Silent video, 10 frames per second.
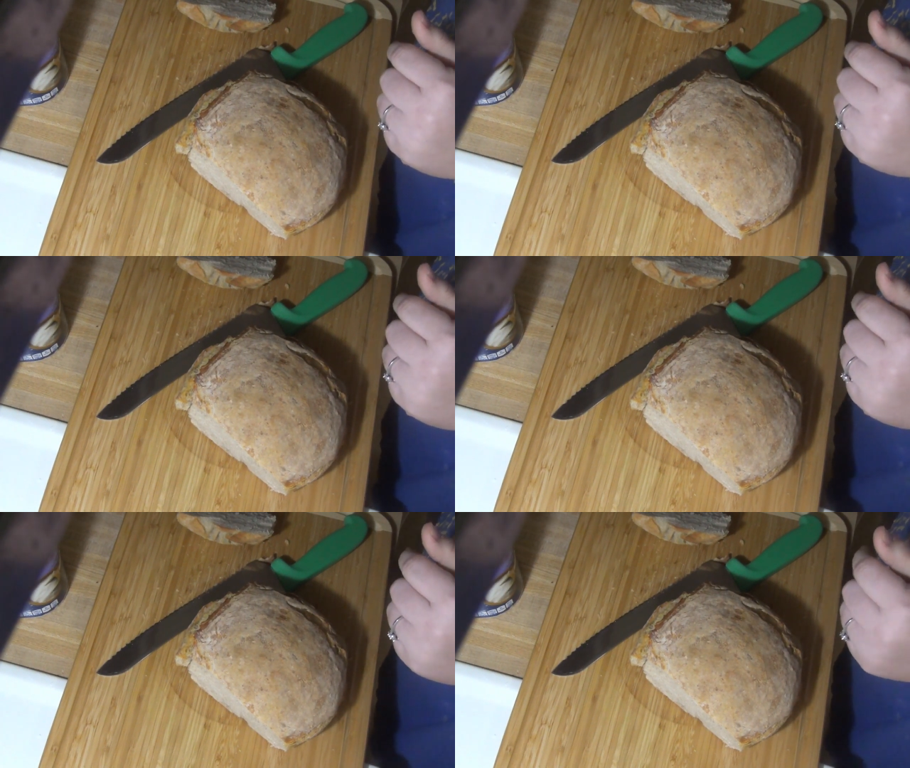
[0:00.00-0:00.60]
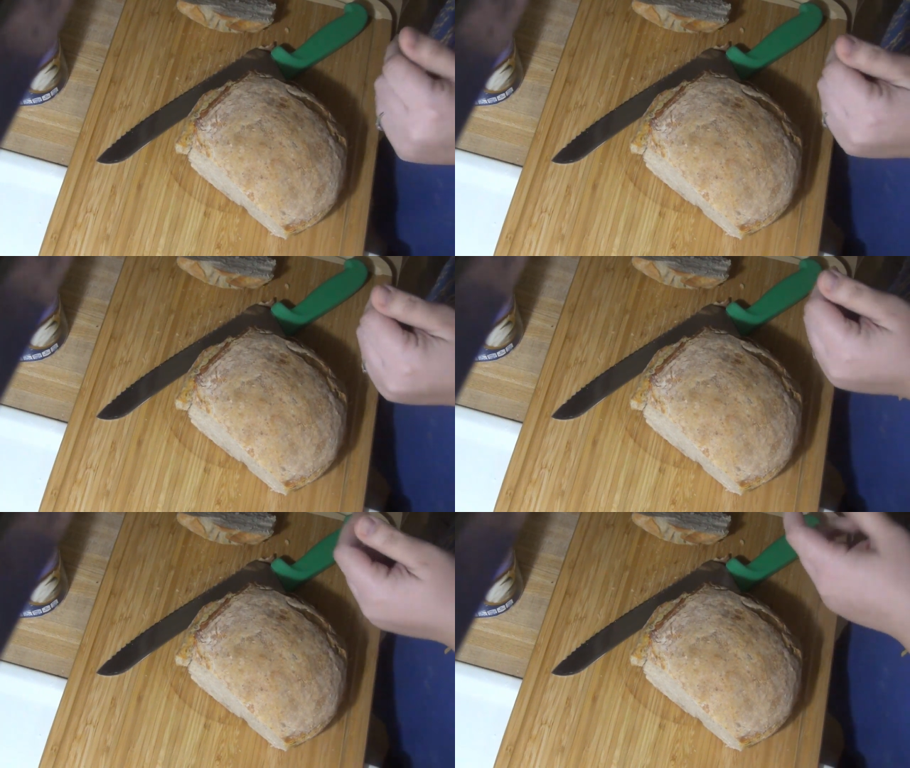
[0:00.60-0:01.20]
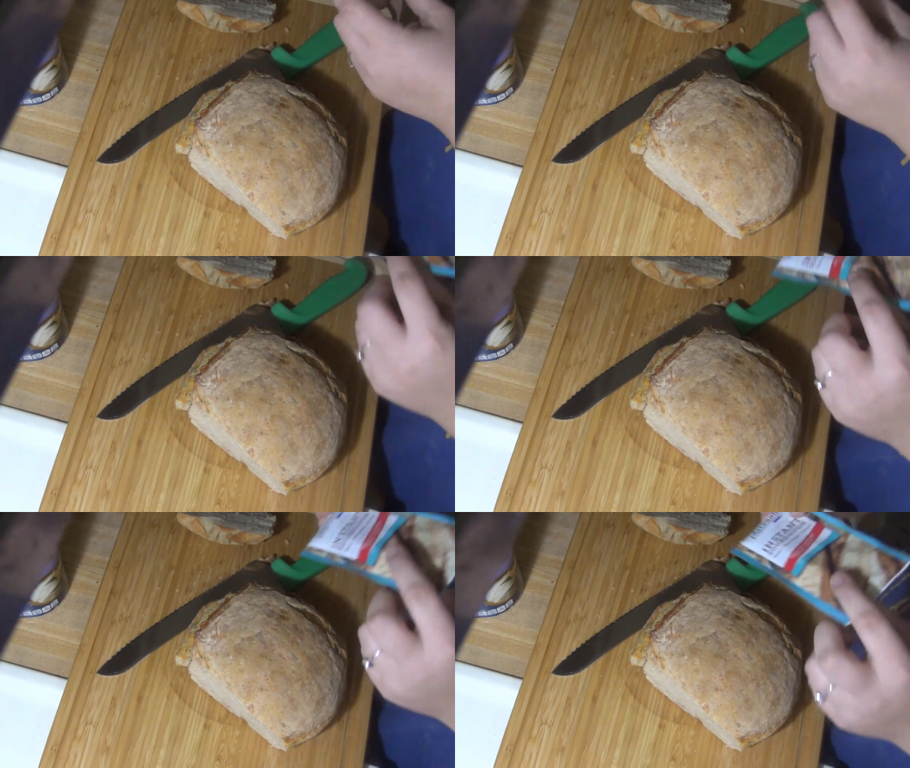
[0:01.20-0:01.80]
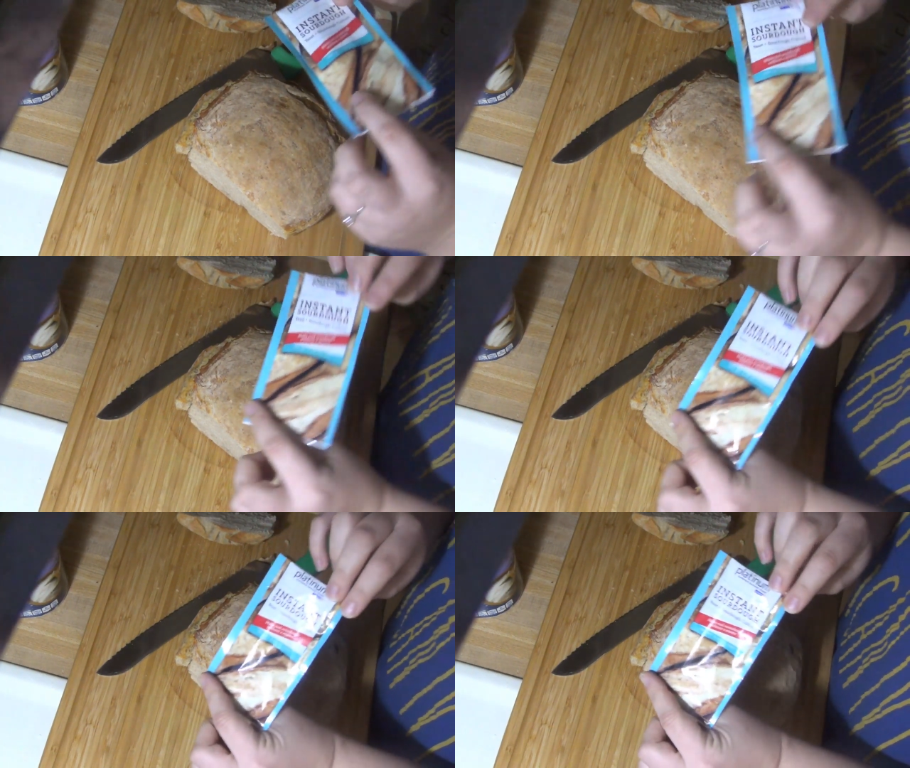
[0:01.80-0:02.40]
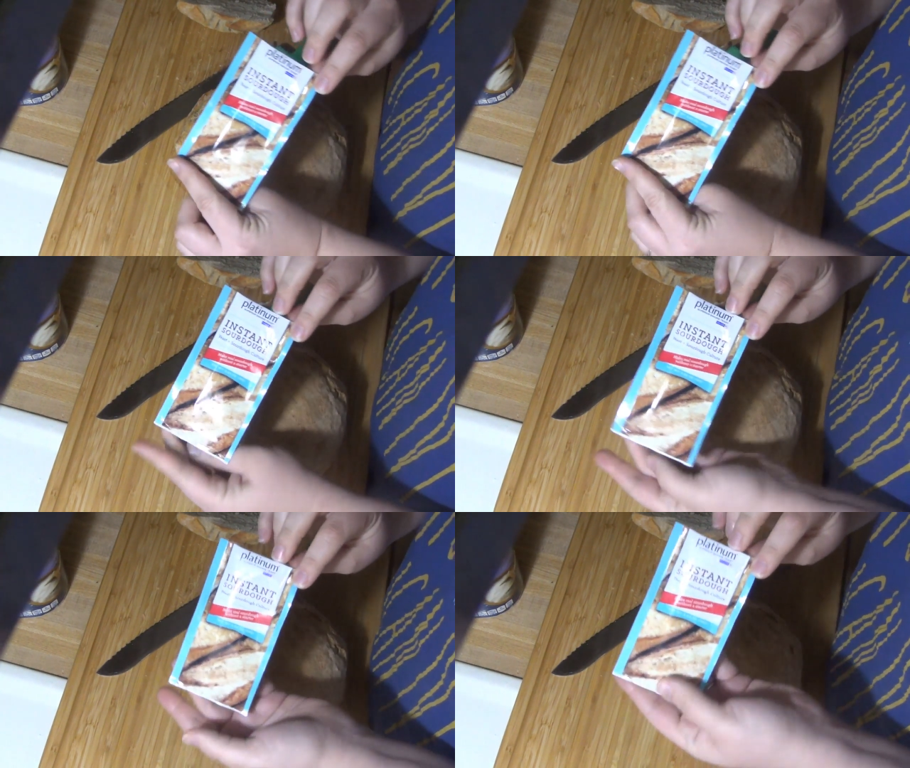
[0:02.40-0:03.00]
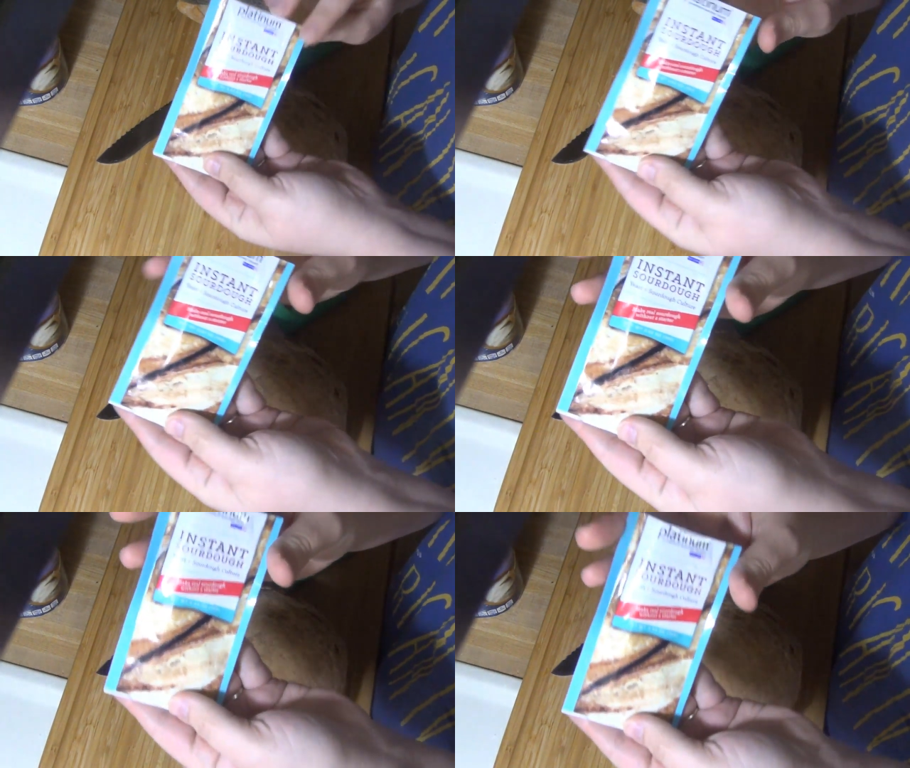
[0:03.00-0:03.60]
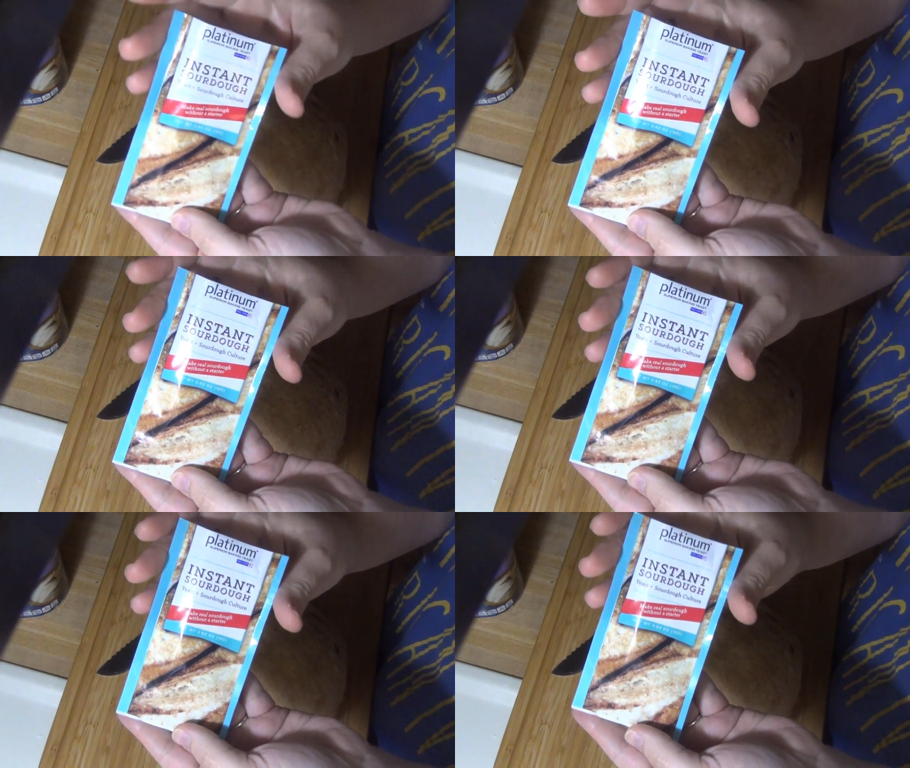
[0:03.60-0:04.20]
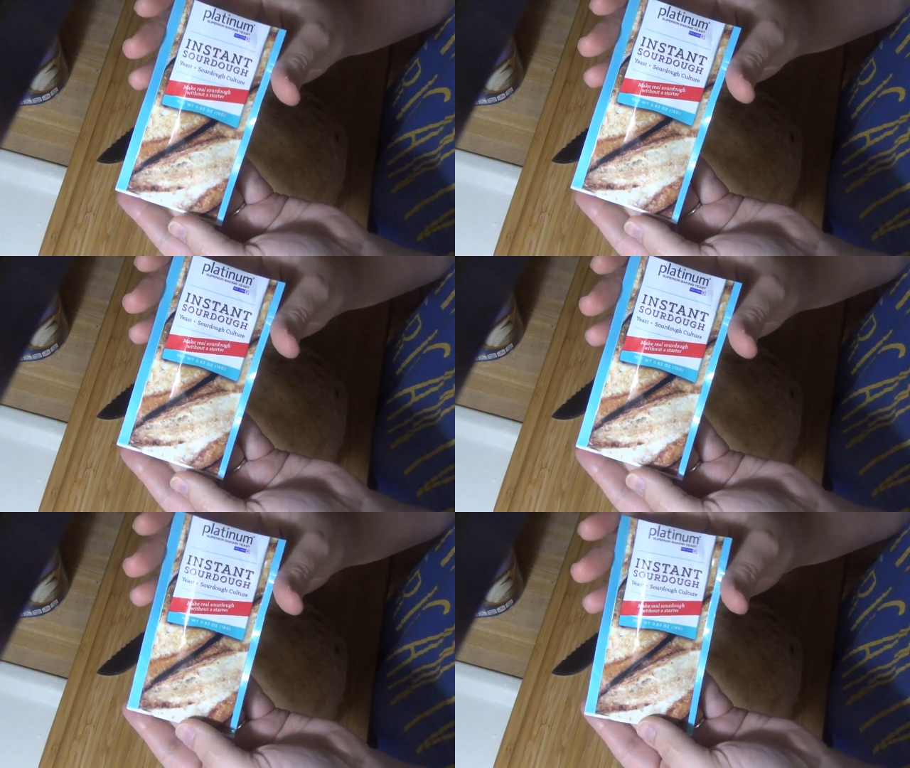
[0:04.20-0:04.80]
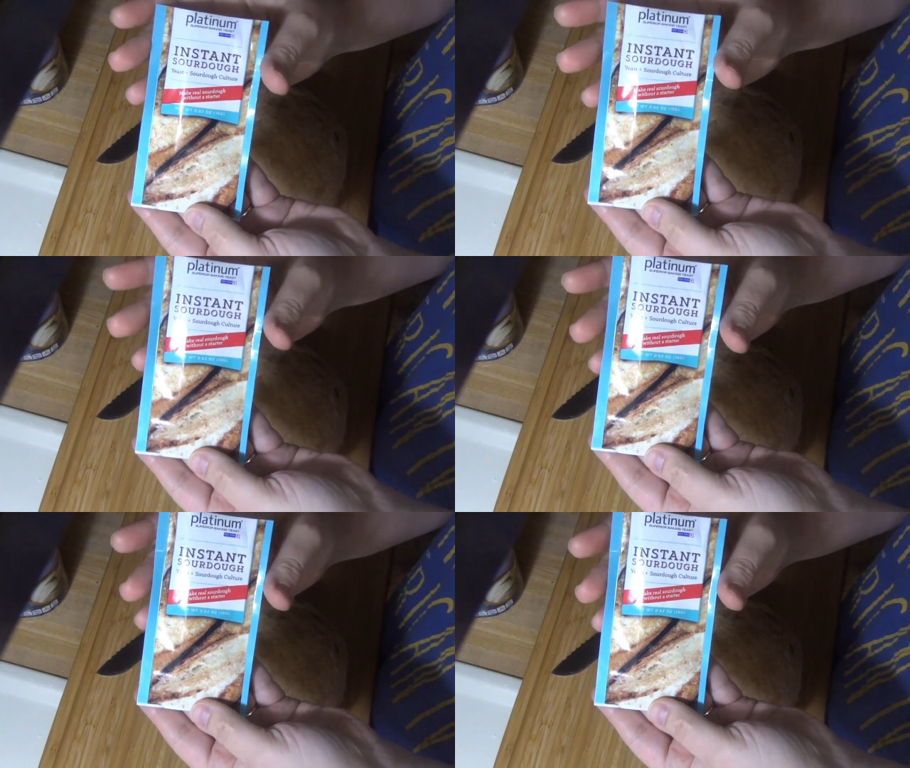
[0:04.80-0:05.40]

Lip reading: No face is visible, so there are no lips to read.